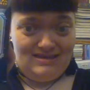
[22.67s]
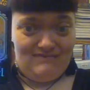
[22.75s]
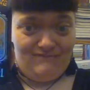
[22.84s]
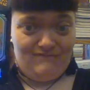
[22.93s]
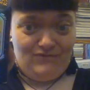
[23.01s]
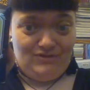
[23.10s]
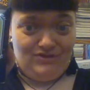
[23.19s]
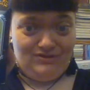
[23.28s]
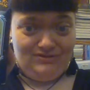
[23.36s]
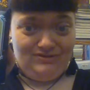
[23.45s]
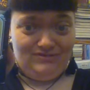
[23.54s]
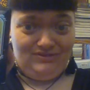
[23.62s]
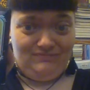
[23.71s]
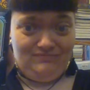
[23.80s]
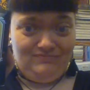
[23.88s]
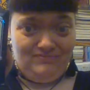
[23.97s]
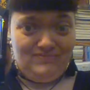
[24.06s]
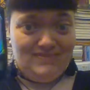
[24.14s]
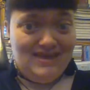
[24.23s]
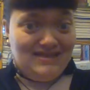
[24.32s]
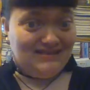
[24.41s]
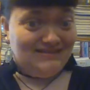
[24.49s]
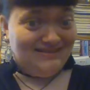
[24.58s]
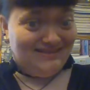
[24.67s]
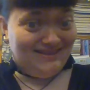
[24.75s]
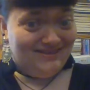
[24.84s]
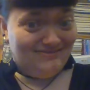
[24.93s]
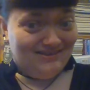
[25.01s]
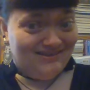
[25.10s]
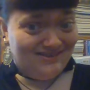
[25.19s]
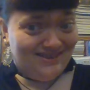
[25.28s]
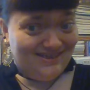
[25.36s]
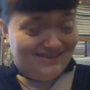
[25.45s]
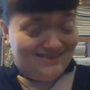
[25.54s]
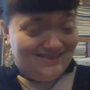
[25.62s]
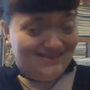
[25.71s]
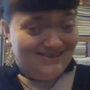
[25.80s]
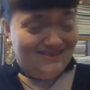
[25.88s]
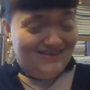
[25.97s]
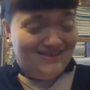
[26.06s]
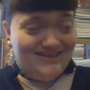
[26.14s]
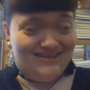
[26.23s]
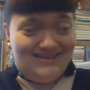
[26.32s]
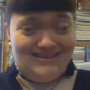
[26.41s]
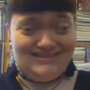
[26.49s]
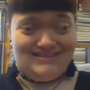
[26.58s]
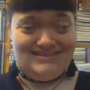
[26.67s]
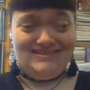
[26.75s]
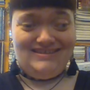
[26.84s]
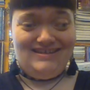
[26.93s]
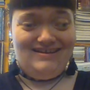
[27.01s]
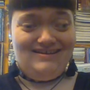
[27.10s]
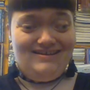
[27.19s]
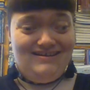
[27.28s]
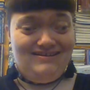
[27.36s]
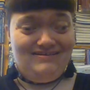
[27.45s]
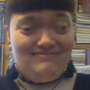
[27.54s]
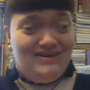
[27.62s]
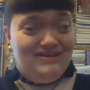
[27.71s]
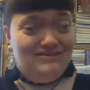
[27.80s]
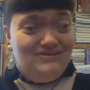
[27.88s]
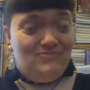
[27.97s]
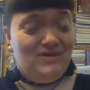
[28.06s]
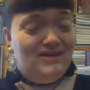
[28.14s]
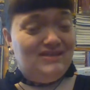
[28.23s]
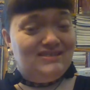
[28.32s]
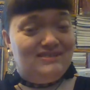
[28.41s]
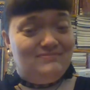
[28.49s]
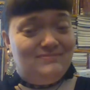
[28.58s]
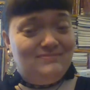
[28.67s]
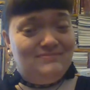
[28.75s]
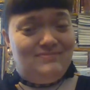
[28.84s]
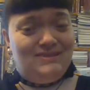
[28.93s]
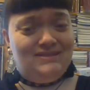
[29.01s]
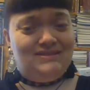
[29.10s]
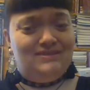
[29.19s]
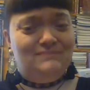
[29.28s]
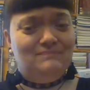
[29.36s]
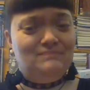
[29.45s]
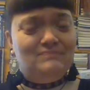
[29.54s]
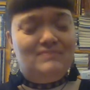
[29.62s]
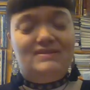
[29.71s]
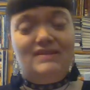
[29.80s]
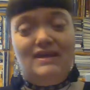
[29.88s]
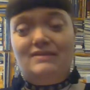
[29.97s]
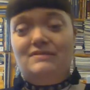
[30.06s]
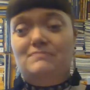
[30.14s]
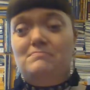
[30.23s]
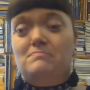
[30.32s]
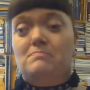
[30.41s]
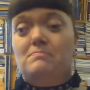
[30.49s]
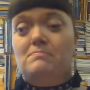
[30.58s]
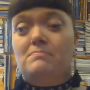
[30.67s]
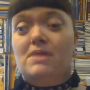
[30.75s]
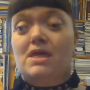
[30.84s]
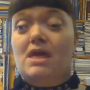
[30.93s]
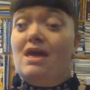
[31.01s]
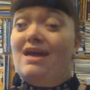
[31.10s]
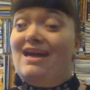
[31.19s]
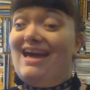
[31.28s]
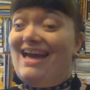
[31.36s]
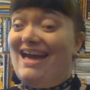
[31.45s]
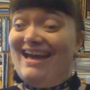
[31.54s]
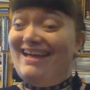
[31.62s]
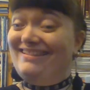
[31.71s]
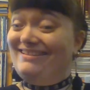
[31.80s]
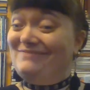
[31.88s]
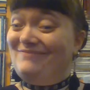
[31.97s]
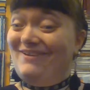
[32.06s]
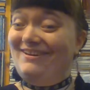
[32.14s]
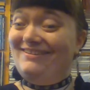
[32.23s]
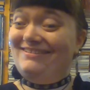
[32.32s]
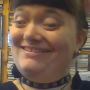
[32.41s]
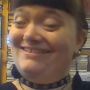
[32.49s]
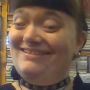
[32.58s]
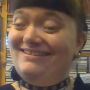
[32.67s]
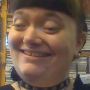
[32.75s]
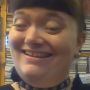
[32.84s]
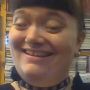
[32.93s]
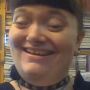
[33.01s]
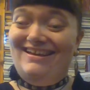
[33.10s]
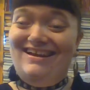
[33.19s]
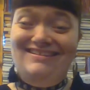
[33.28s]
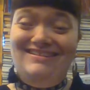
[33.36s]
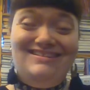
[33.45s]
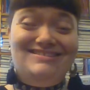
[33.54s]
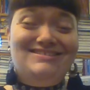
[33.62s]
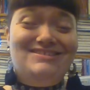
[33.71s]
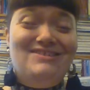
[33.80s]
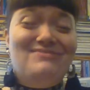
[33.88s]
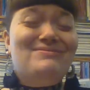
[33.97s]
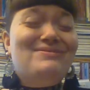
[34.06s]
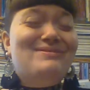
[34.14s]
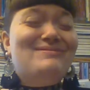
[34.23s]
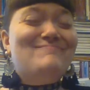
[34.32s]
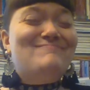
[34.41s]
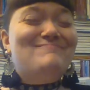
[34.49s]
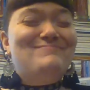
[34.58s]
foiled. And that's exactly what this is. It's a Rider White Smith deck. And it's foiled. And it is so completely